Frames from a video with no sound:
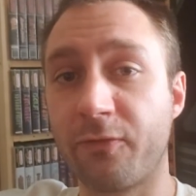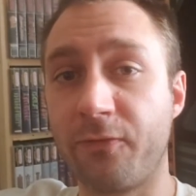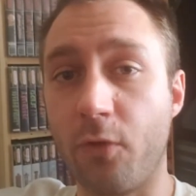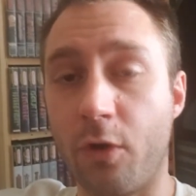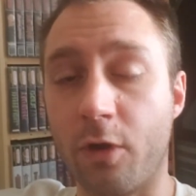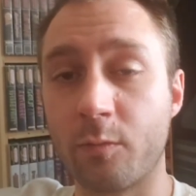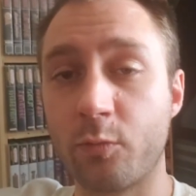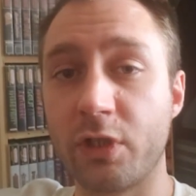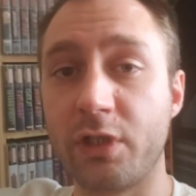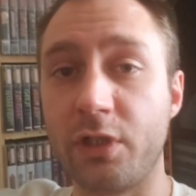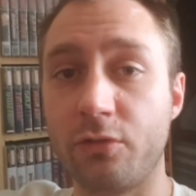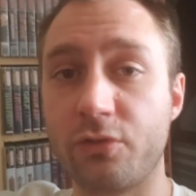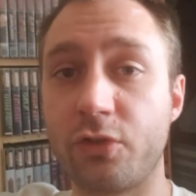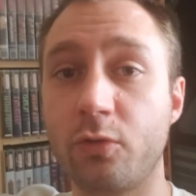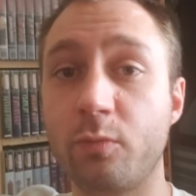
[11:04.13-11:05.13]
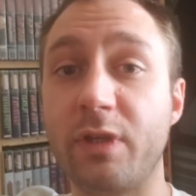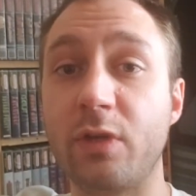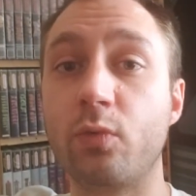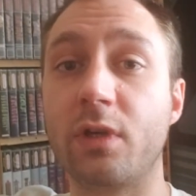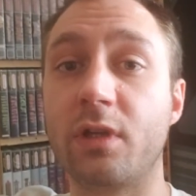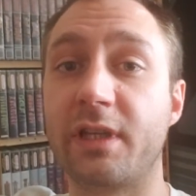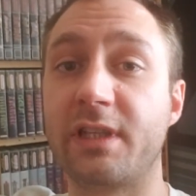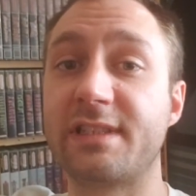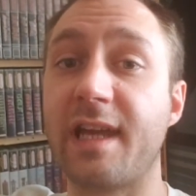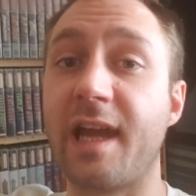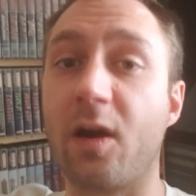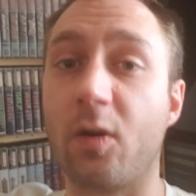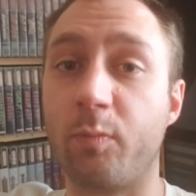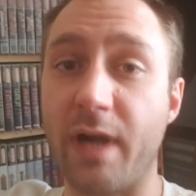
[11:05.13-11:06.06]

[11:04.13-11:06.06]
shape, or form would YouTube be willing